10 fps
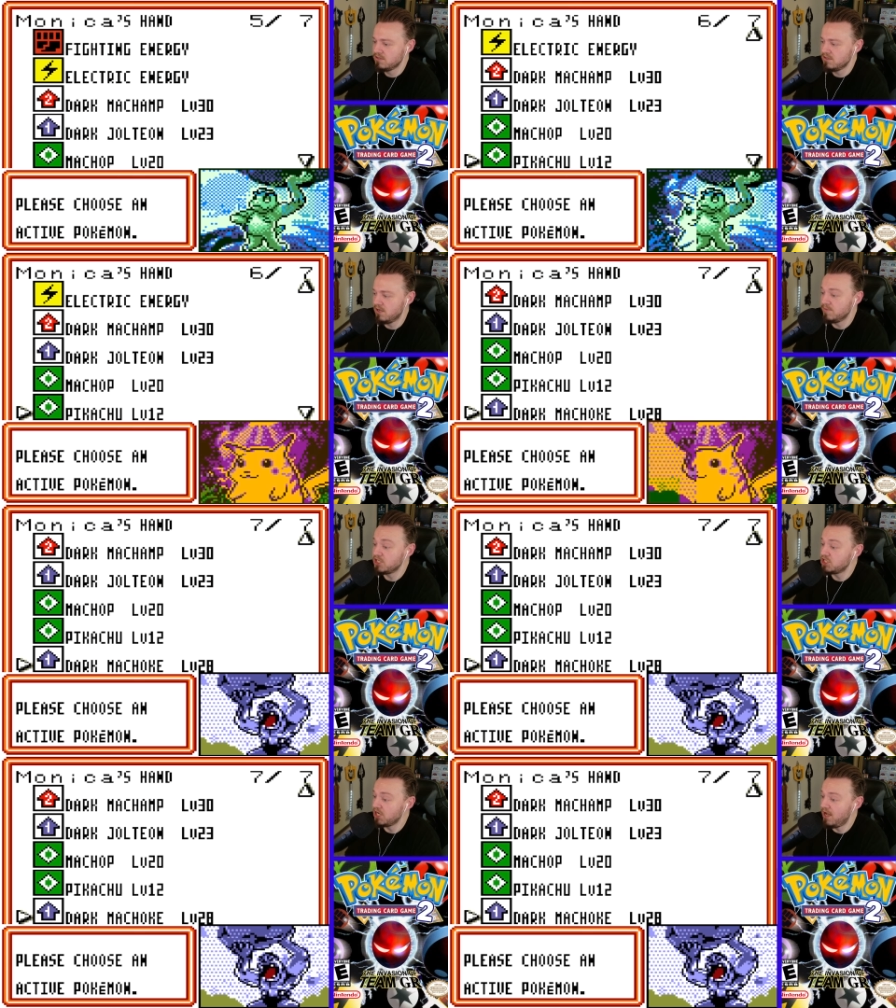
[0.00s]
A
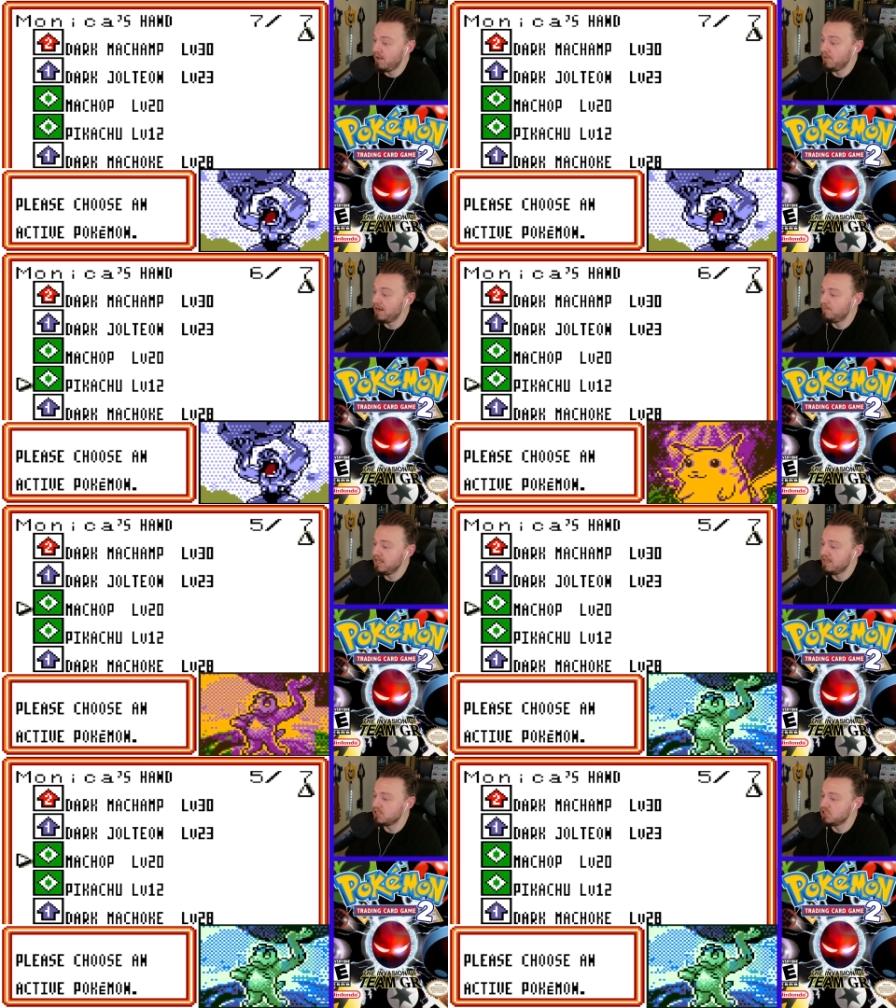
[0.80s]
Machop and a
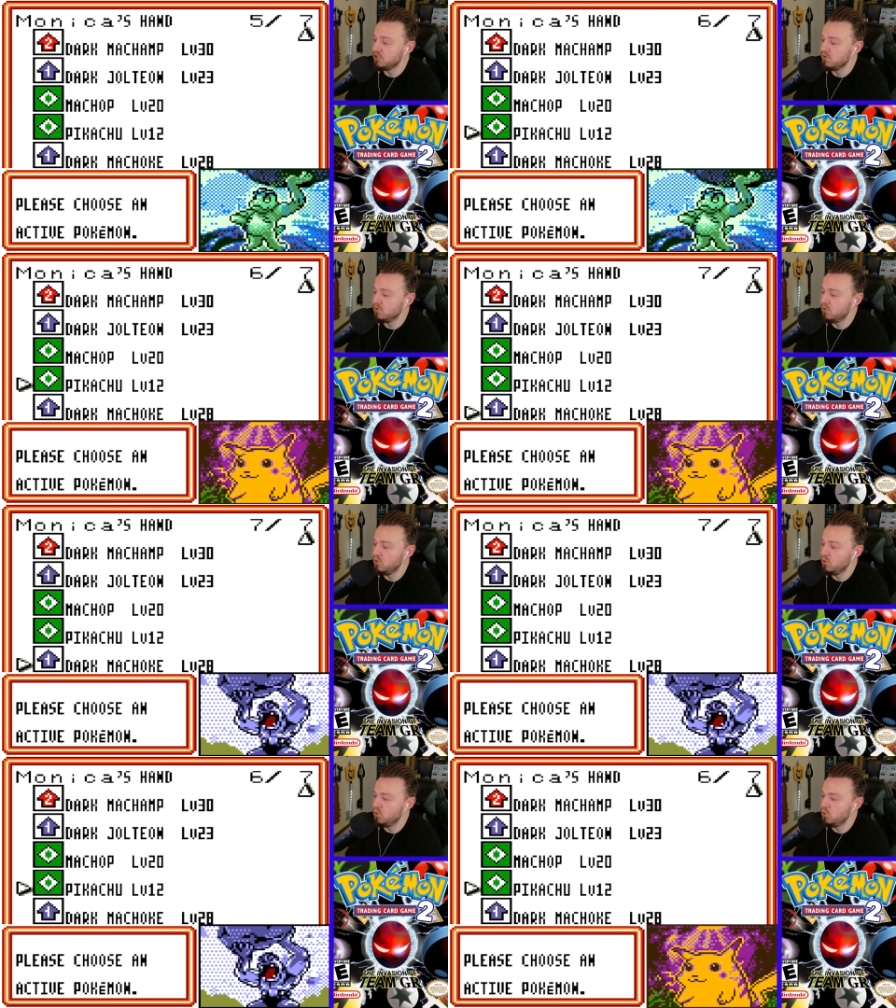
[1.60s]
Pikachu.
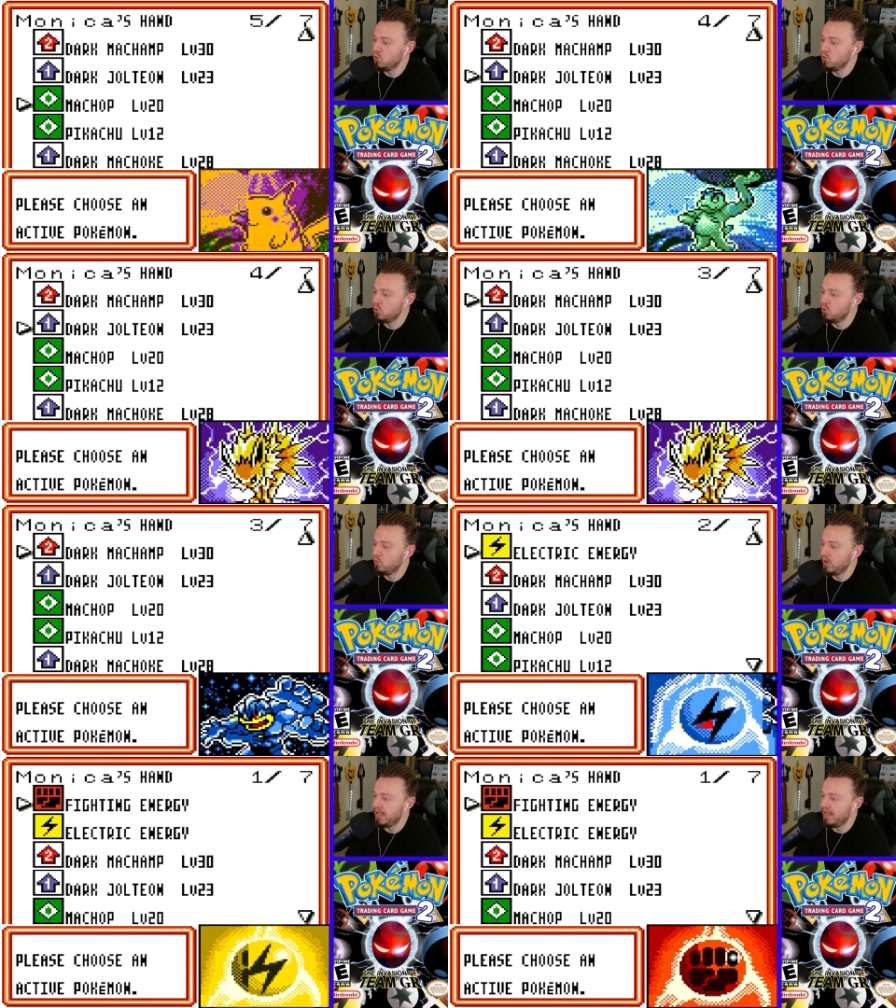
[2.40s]
Ooh,
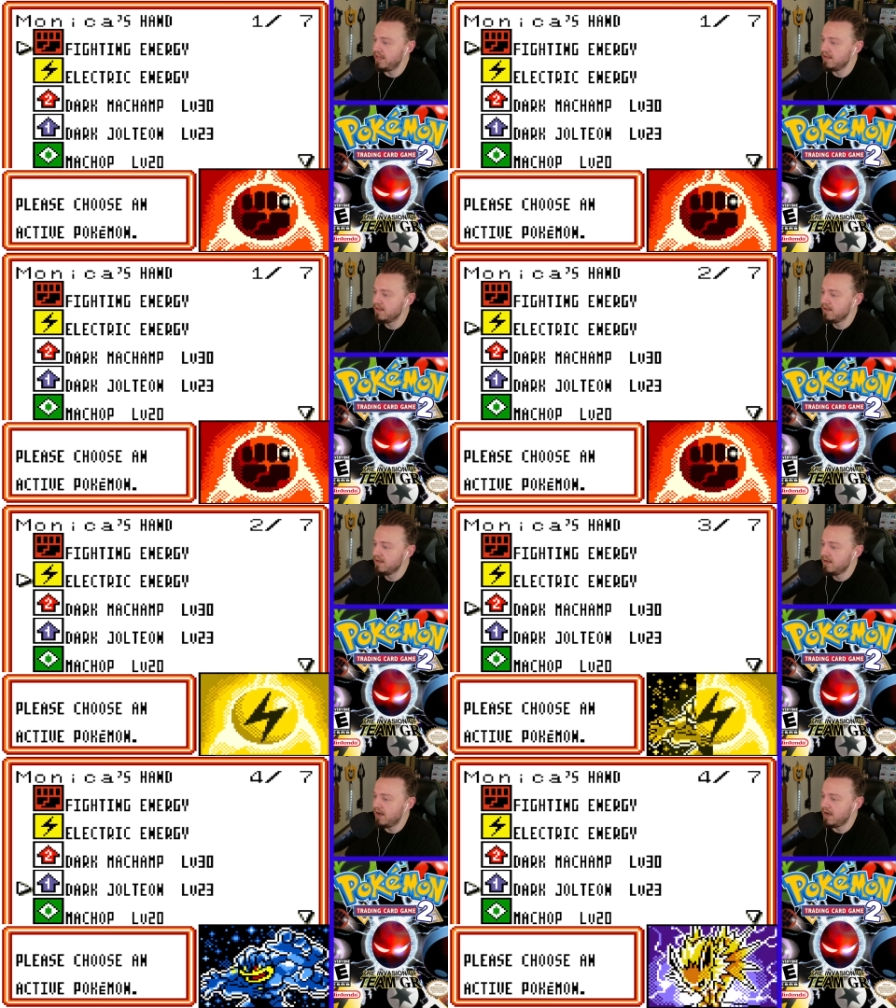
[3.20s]
wait.
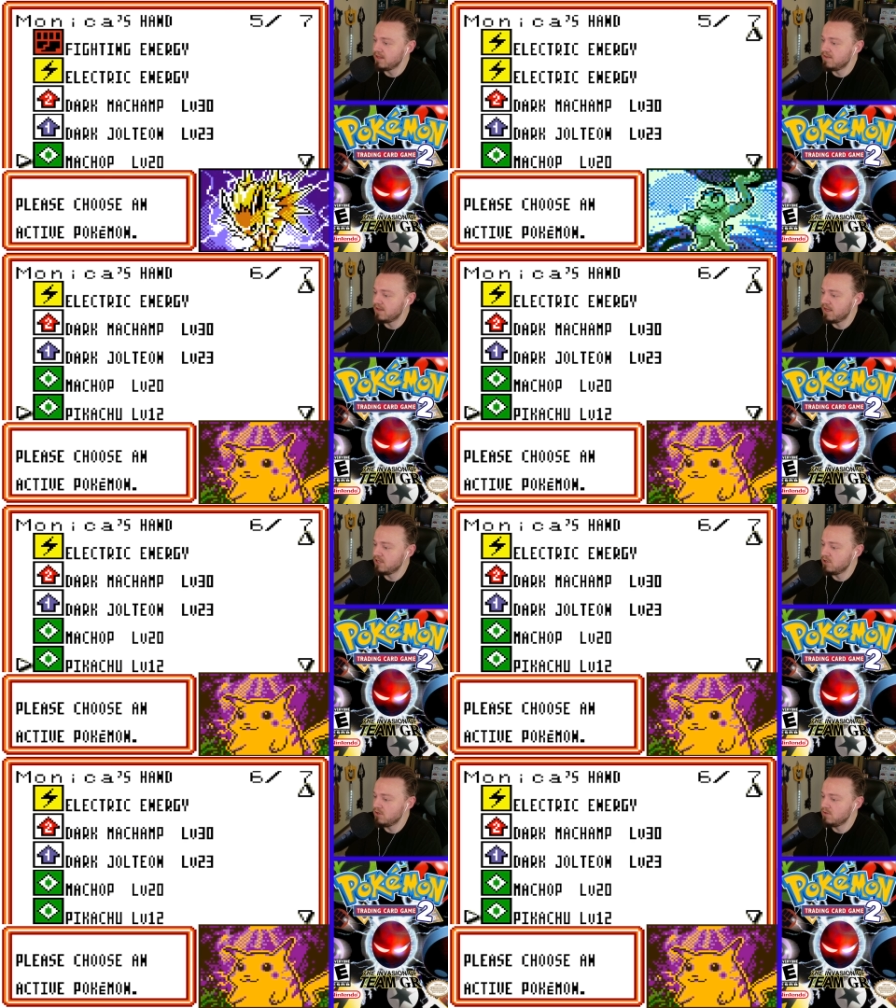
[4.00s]
I think I
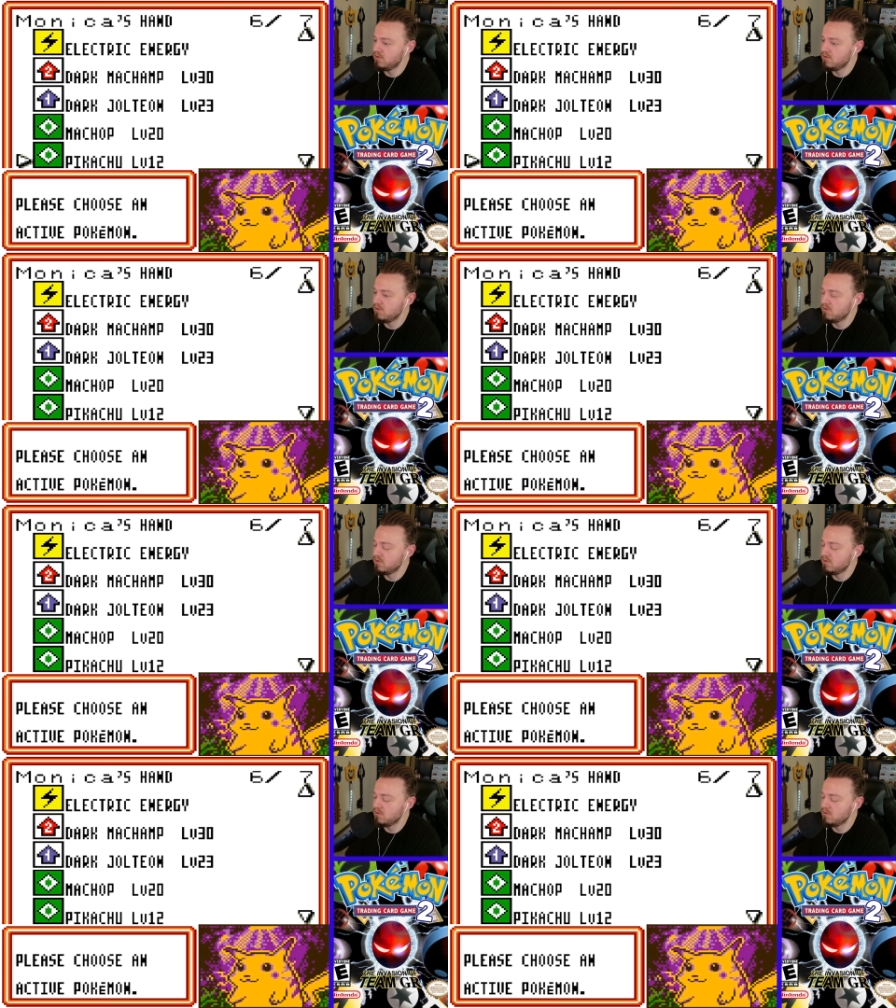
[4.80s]
go...